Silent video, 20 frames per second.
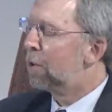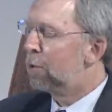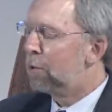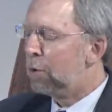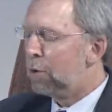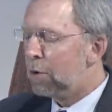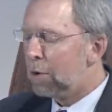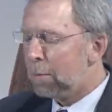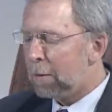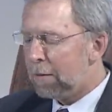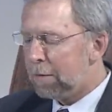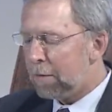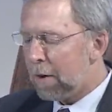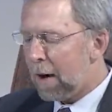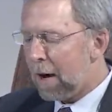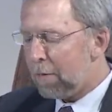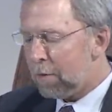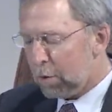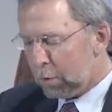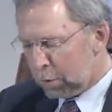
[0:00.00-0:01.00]
and soon it'll be
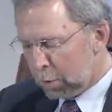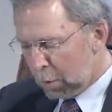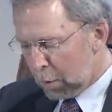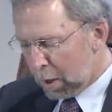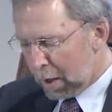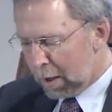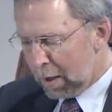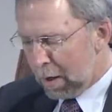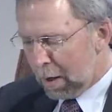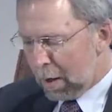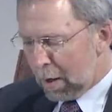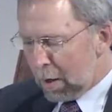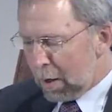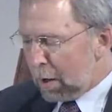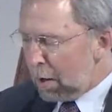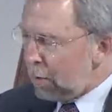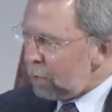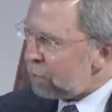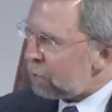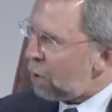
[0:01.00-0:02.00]
five years away.
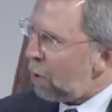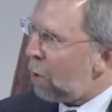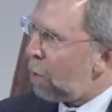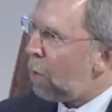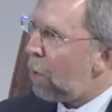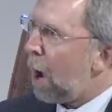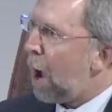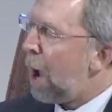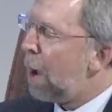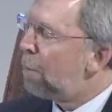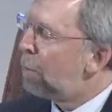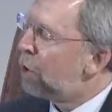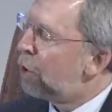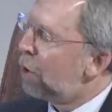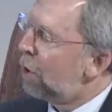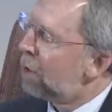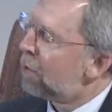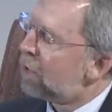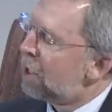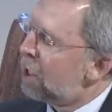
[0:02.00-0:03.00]
So I'm
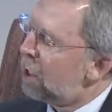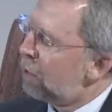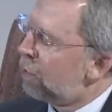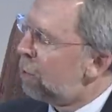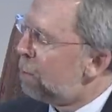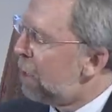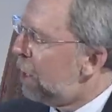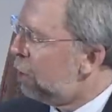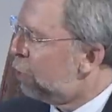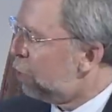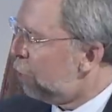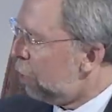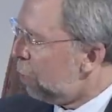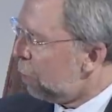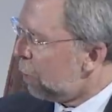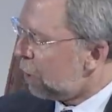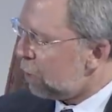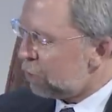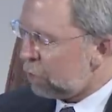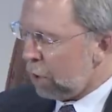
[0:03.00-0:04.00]
curious to hear from each of you, and
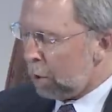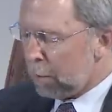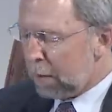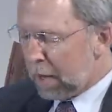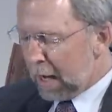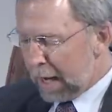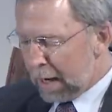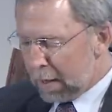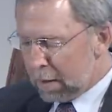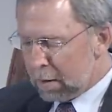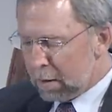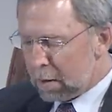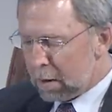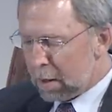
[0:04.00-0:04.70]
we're going to start with Anne.